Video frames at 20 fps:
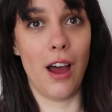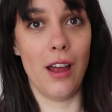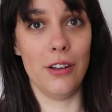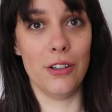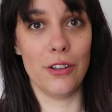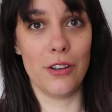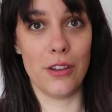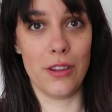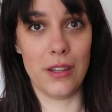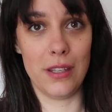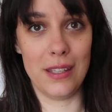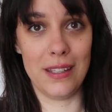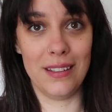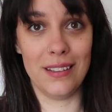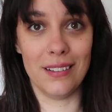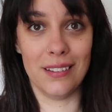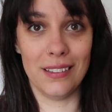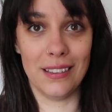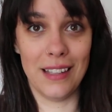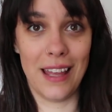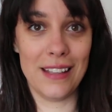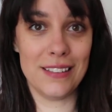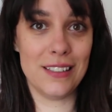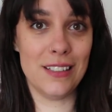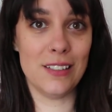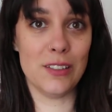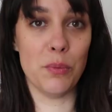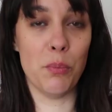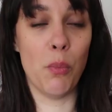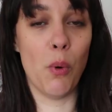under the less
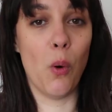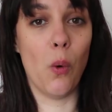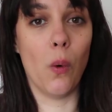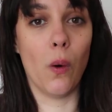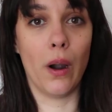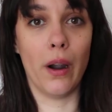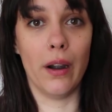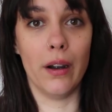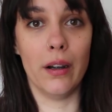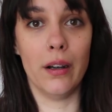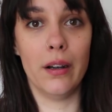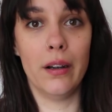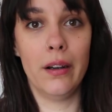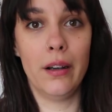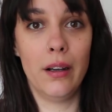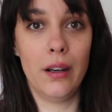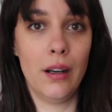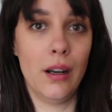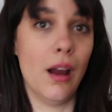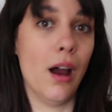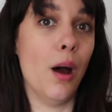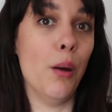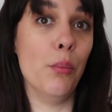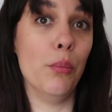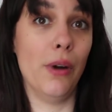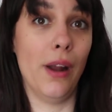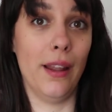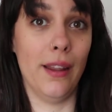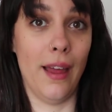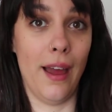is more
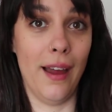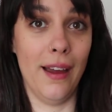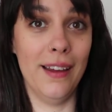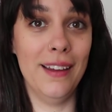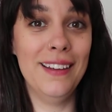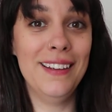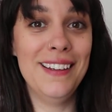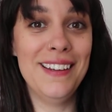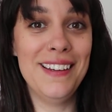umbrella,